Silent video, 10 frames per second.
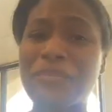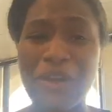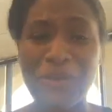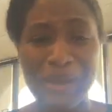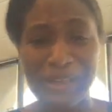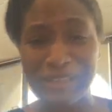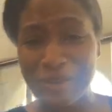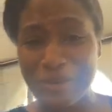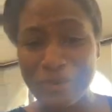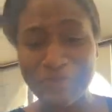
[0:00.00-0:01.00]
All right,
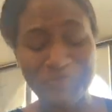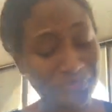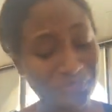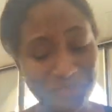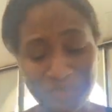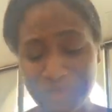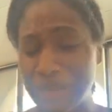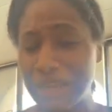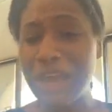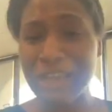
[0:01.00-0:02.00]
so
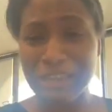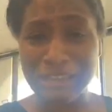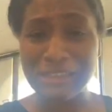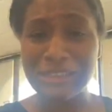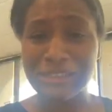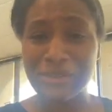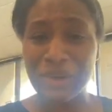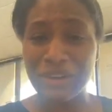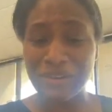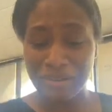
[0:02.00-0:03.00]
heck yeah, this is a
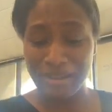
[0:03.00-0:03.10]
winner.